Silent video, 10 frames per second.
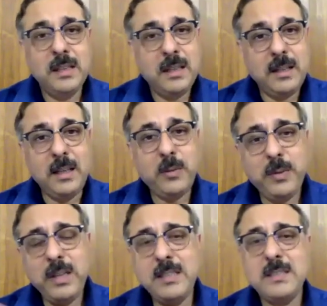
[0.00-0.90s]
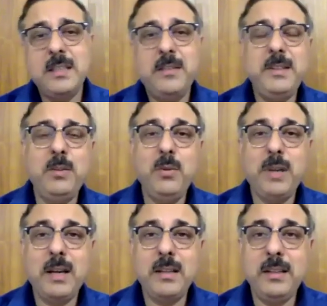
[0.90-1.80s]
Likewise, when you
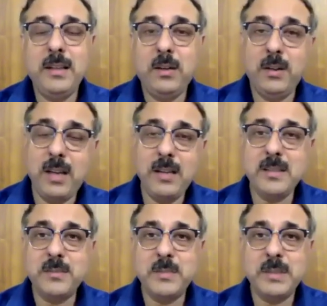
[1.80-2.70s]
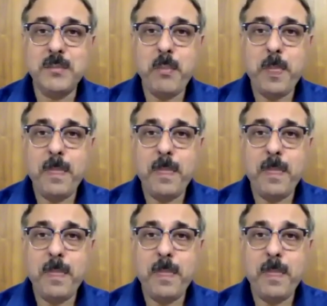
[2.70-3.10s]
look at the organisms,